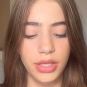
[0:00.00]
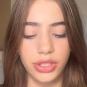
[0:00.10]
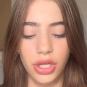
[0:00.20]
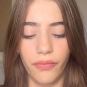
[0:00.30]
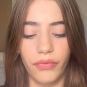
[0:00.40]

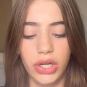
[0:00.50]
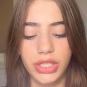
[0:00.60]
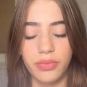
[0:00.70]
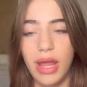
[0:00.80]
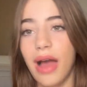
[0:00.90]
So
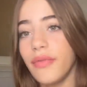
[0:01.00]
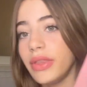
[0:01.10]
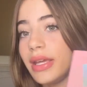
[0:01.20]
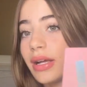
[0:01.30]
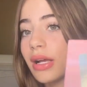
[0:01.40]
first, we
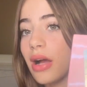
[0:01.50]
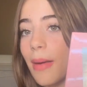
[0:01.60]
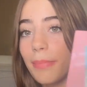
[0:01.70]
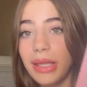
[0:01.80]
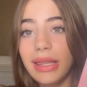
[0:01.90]
have the
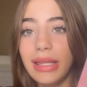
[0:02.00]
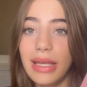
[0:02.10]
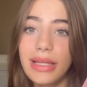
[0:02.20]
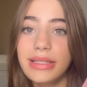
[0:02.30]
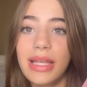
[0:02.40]

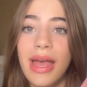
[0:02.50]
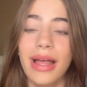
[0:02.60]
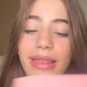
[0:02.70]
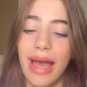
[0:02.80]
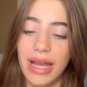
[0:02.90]
complete
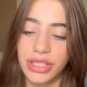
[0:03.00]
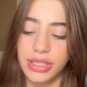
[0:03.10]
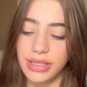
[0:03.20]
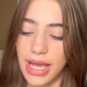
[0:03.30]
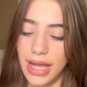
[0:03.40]
lash
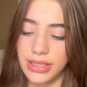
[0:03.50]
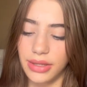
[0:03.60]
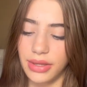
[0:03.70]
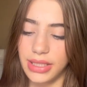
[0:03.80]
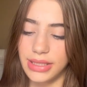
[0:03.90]
set.
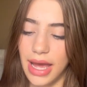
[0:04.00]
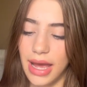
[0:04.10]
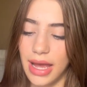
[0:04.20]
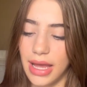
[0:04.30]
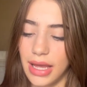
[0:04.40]
This
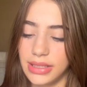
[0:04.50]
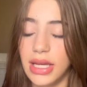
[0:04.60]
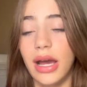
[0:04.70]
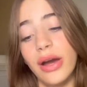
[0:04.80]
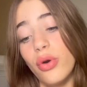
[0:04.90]

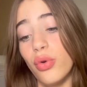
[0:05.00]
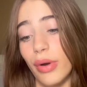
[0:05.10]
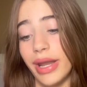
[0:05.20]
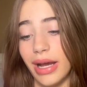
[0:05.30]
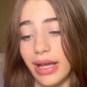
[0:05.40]
has,
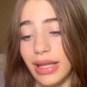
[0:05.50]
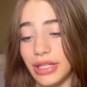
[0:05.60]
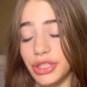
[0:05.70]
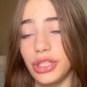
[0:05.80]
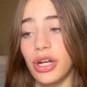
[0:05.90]
oh, an
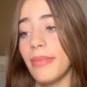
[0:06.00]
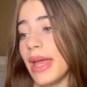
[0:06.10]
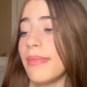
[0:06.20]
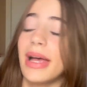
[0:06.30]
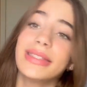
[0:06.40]
eyelash serum,
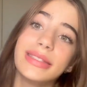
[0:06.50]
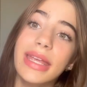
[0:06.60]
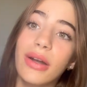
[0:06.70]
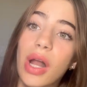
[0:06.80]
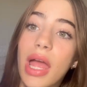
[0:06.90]
a
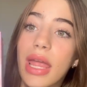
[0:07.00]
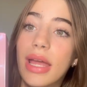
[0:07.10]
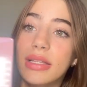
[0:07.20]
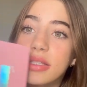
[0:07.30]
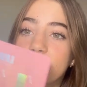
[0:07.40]
mascara,
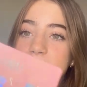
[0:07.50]
and